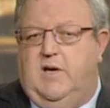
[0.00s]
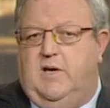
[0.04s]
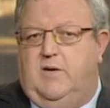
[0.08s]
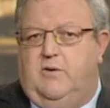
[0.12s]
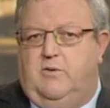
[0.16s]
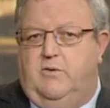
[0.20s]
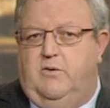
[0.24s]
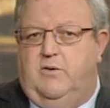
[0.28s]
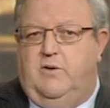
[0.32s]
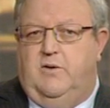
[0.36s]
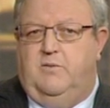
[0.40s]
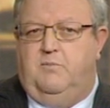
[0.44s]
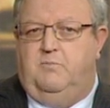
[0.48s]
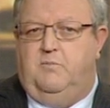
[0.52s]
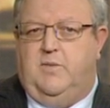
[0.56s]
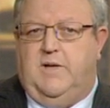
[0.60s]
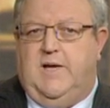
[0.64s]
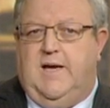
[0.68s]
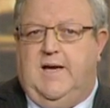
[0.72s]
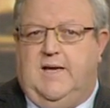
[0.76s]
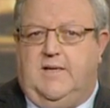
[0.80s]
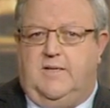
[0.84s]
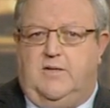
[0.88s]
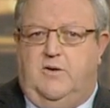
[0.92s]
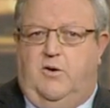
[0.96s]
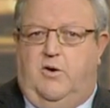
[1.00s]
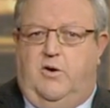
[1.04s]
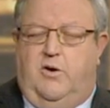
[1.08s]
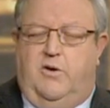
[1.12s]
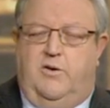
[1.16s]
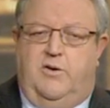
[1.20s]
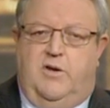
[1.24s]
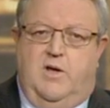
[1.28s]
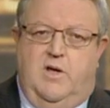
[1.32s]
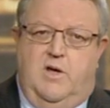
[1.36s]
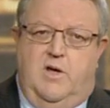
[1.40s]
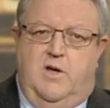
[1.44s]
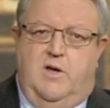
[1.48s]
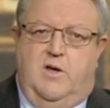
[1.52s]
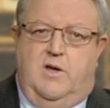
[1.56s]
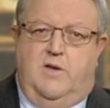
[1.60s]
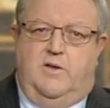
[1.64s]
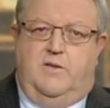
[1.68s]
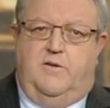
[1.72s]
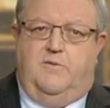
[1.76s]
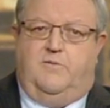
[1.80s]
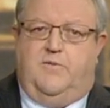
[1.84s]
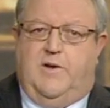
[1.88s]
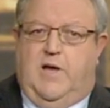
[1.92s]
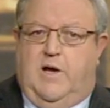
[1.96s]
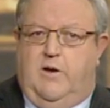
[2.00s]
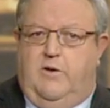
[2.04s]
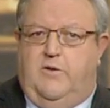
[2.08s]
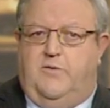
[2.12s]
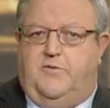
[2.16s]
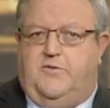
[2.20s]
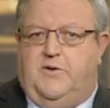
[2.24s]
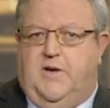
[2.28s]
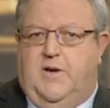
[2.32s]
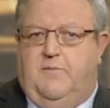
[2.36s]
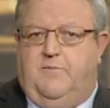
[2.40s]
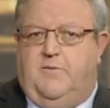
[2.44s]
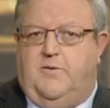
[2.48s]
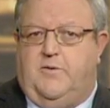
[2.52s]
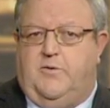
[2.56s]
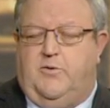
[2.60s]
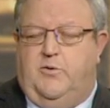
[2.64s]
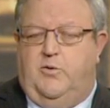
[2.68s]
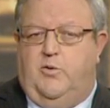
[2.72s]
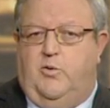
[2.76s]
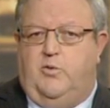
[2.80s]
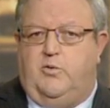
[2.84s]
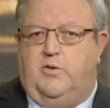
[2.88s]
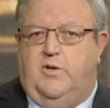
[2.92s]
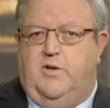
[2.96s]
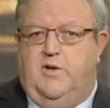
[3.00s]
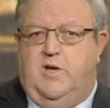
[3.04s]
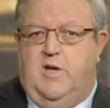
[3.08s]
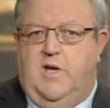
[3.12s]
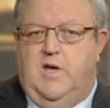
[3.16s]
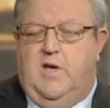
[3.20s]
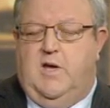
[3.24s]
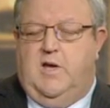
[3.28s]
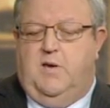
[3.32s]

good impact on the flow of traffic through Auckland.